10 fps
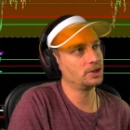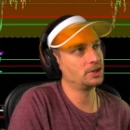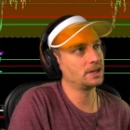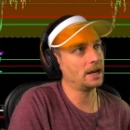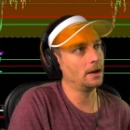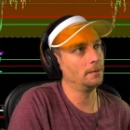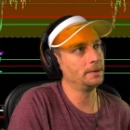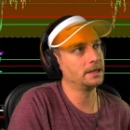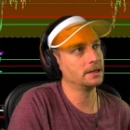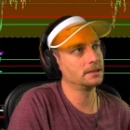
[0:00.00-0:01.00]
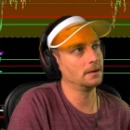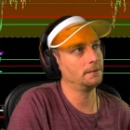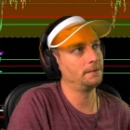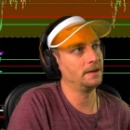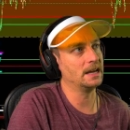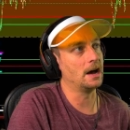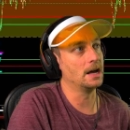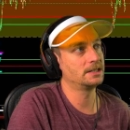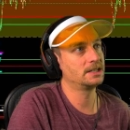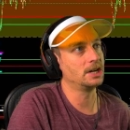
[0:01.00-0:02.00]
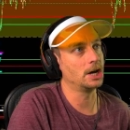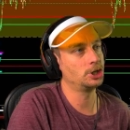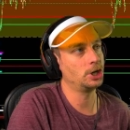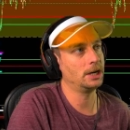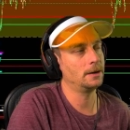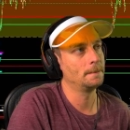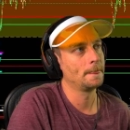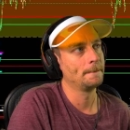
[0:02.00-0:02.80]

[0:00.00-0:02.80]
scale because of us touching